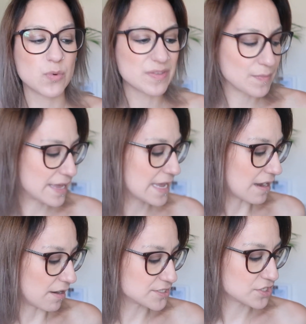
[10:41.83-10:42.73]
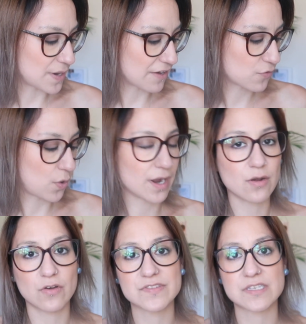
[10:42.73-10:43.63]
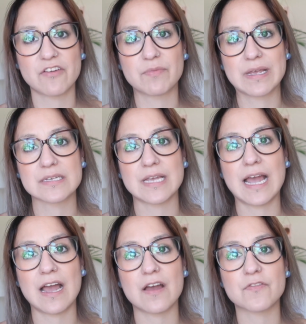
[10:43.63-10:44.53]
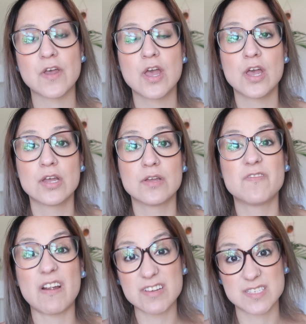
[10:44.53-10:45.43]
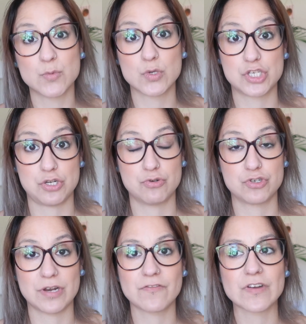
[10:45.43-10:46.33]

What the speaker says: With me, I do have quite a lot of stuff because I have very small children.